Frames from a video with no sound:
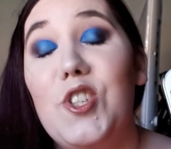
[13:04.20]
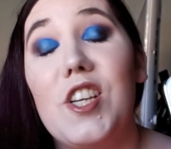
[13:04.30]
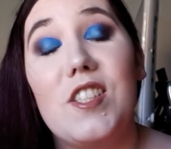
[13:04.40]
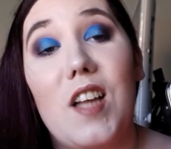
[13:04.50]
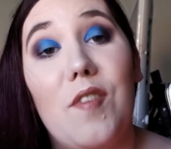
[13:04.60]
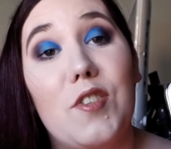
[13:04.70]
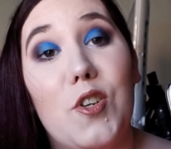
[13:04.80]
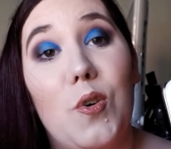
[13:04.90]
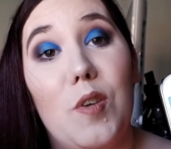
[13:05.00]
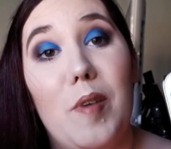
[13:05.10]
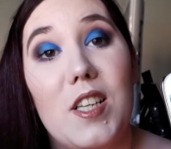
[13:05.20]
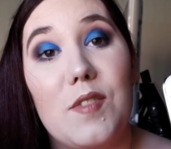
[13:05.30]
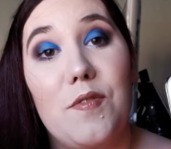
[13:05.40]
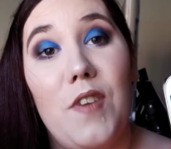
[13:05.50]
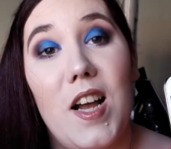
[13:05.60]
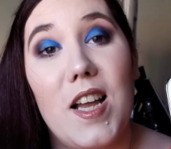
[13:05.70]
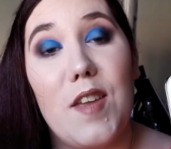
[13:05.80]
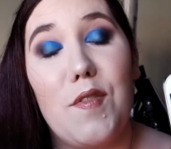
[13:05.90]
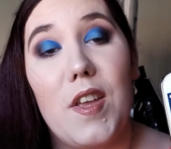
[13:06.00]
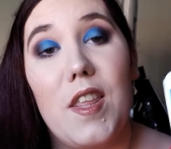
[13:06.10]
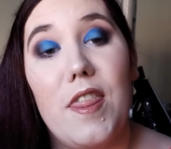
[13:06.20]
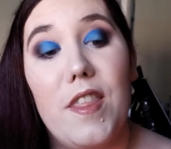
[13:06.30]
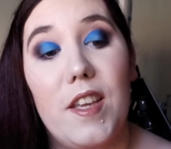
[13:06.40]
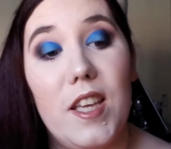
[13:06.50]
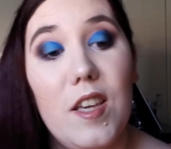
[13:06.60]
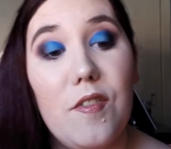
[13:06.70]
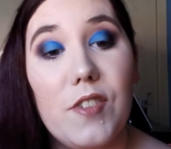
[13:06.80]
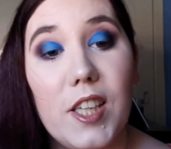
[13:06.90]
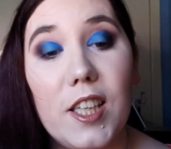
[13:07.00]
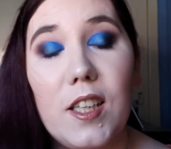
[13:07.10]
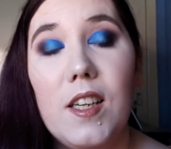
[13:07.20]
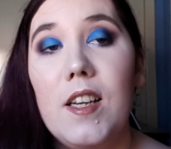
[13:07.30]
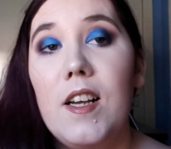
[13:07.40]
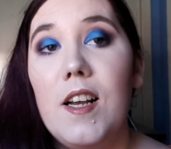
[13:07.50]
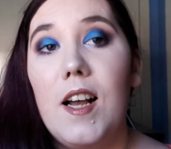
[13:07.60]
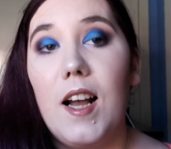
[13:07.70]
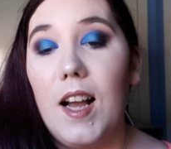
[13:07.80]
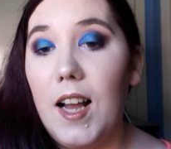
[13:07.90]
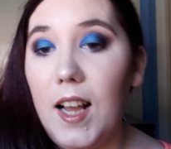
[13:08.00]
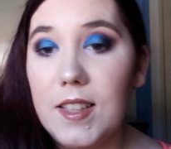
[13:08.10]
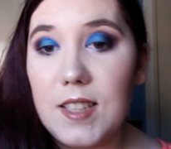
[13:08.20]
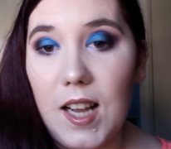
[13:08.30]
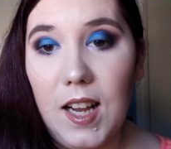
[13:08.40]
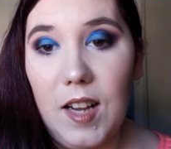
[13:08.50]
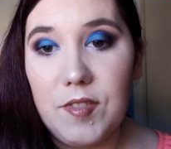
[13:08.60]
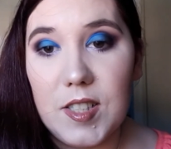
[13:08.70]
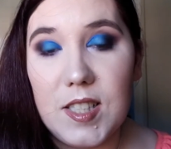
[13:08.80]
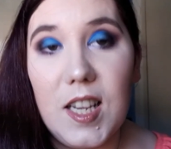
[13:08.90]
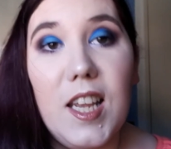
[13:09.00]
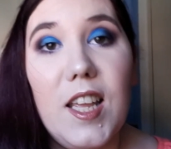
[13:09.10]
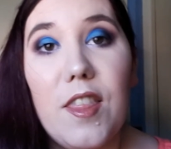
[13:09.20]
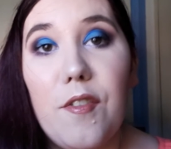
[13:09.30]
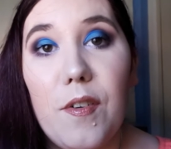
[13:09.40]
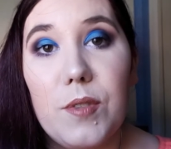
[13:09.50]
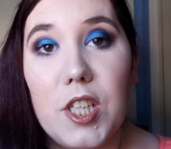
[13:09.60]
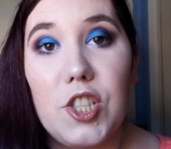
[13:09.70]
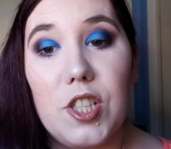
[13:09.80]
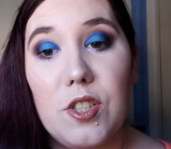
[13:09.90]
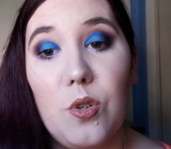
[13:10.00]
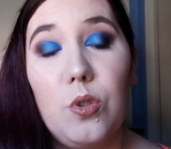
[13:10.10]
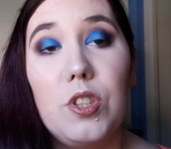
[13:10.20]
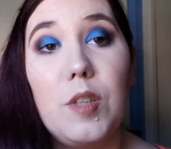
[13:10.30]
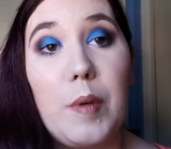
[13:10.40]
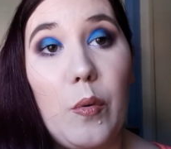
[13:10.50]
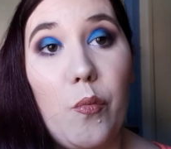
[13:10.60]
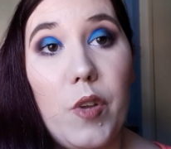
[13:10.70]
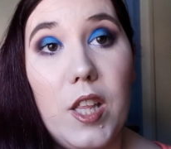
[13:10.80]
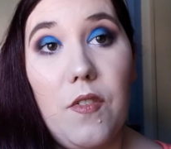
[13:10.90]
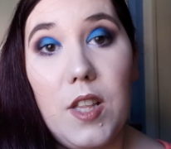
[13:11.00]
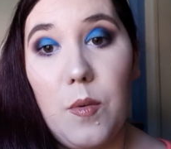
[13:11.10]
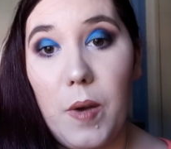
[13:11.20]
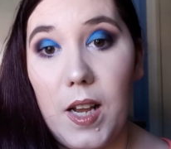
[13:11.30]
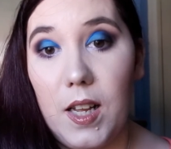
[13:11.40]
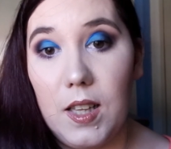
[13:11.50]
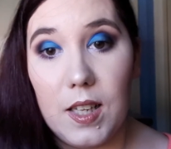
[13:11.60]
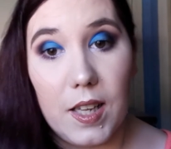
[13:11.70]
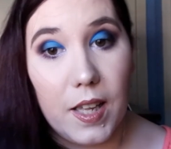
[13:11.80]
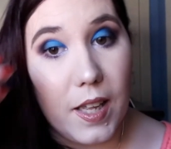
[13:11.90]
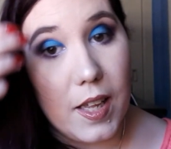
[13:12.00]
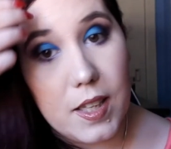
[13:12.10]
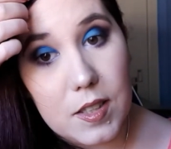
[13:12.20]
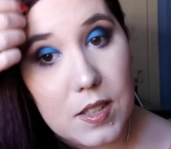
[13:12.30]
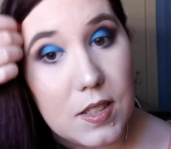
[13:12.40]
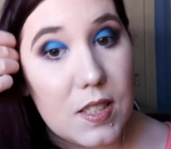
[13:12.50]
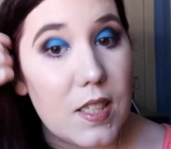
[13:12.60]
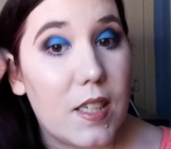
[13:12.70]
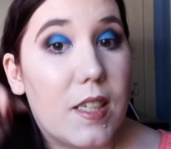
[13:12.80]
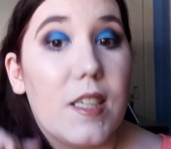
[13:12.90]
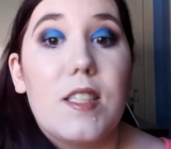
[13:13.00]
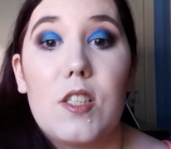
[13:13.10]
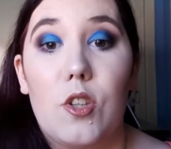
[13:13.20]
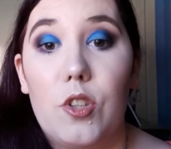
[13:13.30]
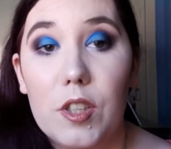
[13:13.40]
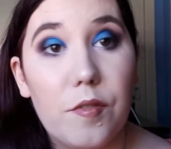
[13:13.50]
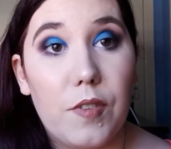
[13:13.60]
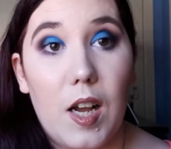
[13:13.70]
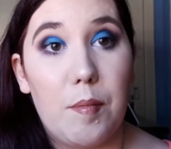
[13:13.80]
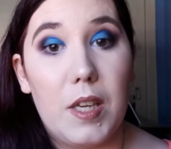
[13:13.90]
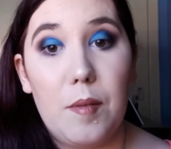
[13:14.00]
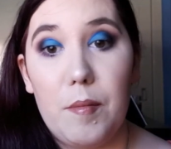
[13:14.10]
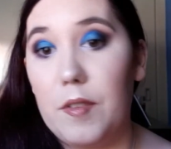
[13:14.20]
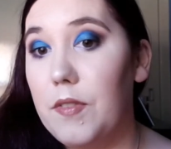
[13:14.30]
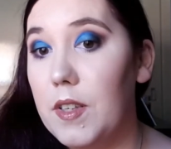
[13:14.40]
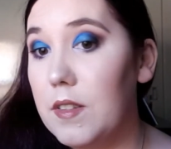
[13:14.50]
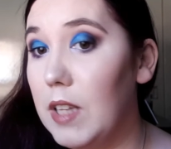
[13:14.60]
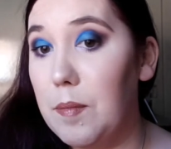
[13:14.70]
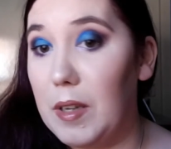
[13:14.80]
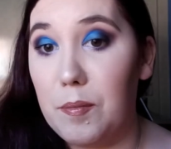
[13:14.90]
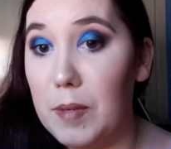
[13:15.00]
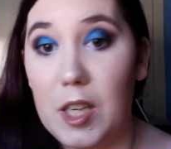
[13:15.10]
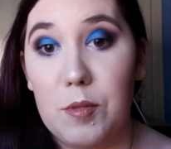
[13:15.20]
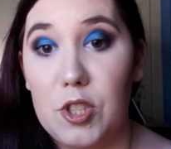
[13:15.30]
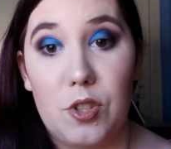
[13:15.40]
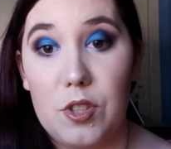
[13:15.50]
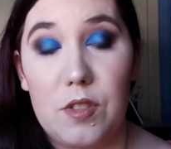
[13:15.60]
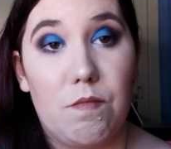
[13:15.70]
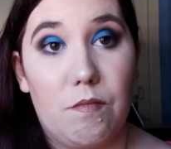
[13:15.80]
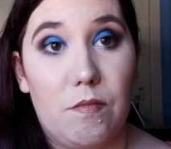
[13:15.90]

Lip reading: just after 5:15 in the evening. And I have to say, the foundation is holding up really, really well. It is looking fabby. My face, like my makeup just looks